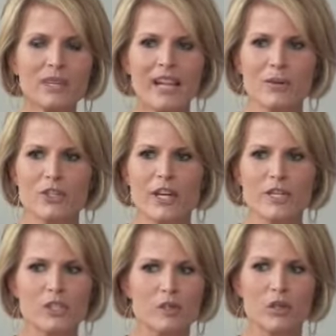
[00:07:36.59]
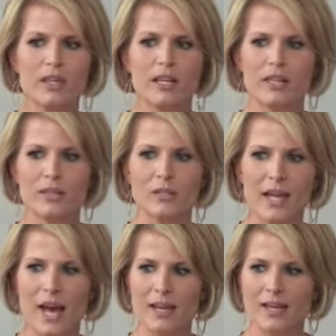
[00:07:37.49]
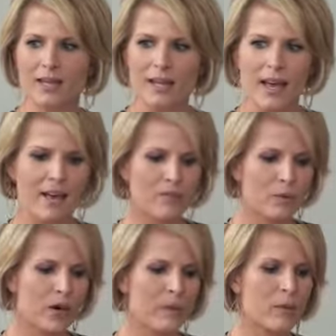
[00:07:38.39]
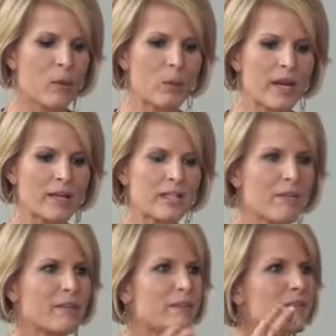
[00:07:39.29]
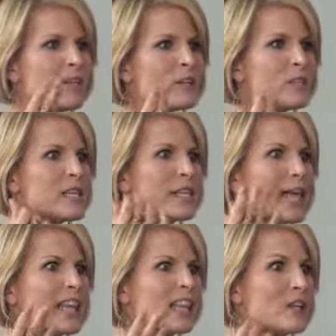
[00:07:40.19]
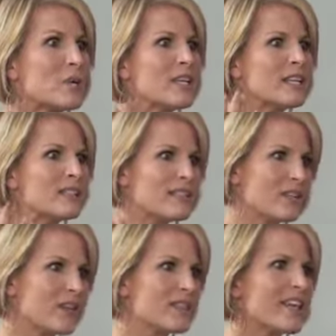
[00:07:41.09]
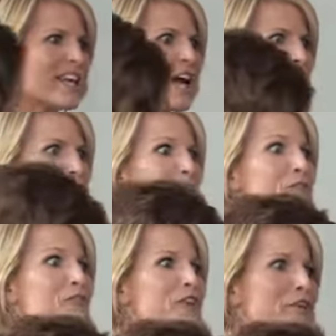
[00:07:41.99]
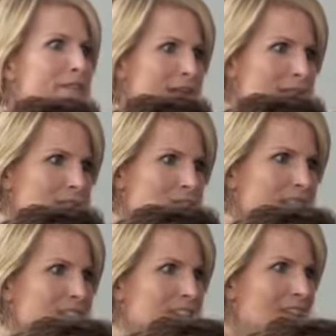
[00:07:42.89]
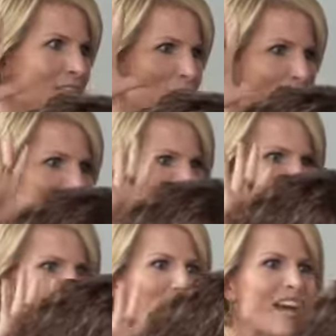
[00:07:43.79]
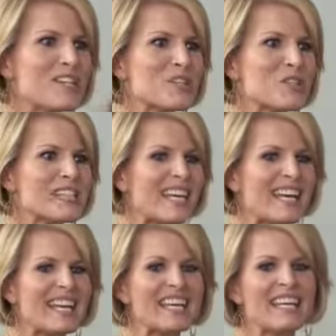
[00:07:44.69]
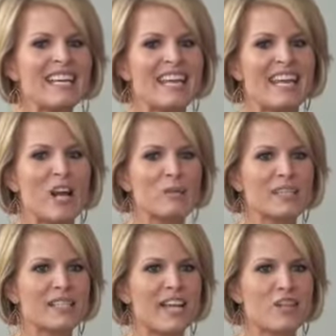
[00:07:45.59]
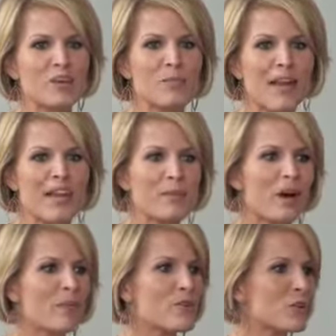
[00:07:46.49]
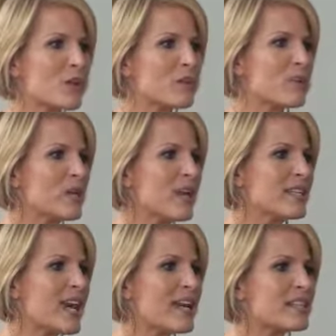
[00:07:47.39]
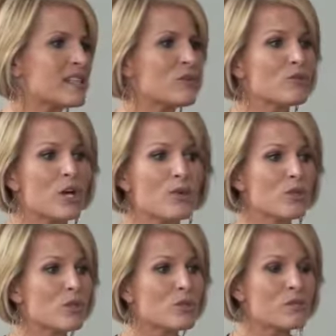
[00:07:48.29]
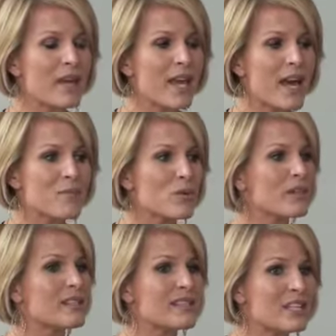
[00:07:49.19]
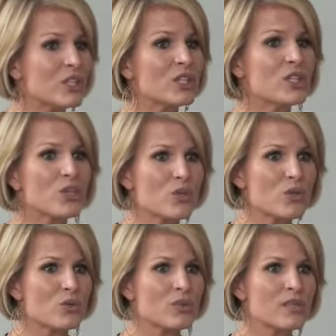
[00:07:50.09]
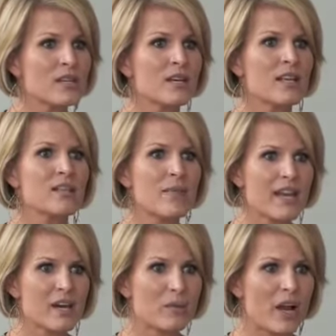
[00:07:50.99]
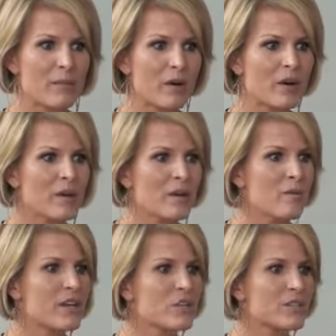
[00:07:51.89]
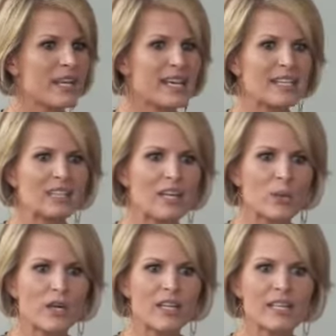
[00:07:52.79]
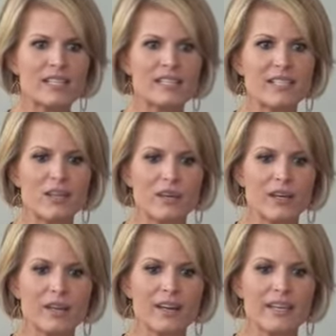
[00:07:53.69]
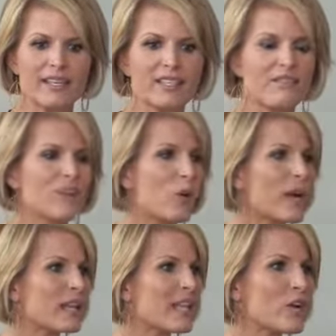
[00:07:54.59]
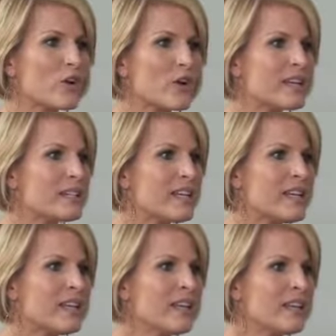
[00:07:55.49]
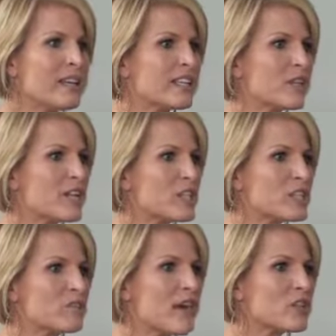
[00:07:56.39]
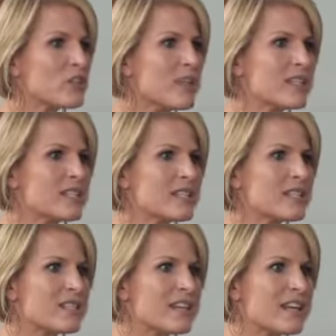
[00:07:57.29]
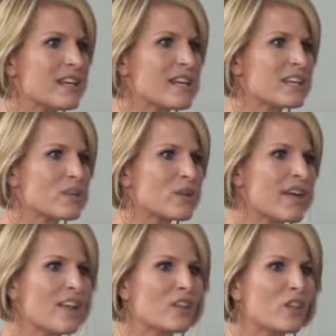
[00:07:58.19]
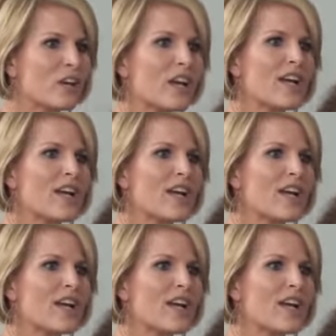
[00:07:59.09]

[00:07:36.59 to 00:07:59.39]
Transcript: I want you guys just to put a little dot of the primer right on top. It feels like liquid silk. It's like underwear for your face. It just helps to protect your skin. It helps to set your makeup on, which you're going to put on next. If you don't use makeup, you can still use the makeup primer. But it's just like a liquid silk. It doesn't feel oily or greasy. It literally just melts right into the skin, and it gets rid of that look